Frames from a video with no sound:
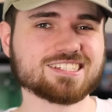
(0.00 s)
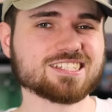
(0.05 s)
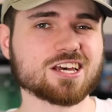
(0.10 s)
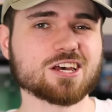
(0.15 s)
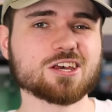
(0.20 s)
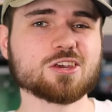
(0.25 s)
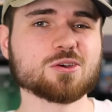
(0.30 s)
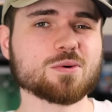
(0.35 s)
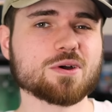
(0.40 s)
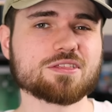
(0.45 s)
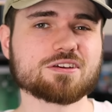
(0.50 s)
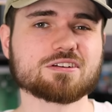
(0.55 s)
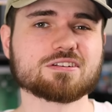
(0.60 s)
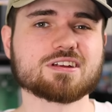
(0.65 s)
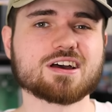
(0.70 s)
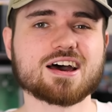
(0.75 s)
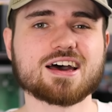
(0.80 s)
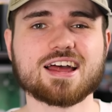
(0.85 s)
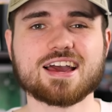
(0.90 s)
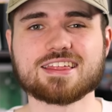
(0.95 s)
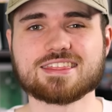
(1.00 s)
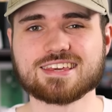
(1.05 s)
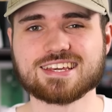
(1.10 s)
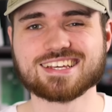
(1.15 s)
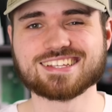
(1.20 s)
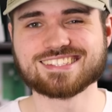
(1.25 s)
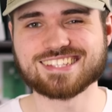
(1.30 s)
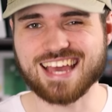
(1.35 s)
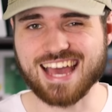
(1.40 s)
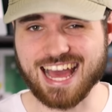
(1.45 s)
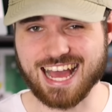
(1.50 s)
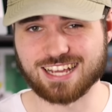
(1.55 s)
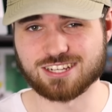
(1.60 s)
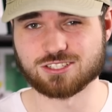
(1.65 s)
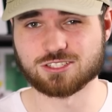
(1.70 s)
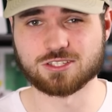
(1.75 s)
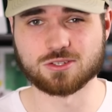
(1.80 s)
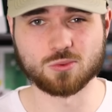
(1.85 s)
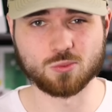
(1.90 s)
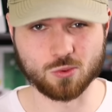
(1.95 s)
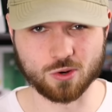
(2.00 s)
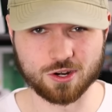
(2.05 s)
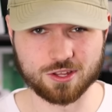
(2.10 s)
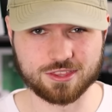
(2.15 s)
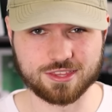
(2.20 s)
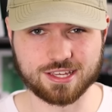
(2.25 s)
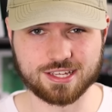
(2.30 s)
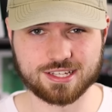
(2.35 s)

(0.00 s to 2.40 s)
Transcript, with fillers: and tell you whether or not I think it's actually worth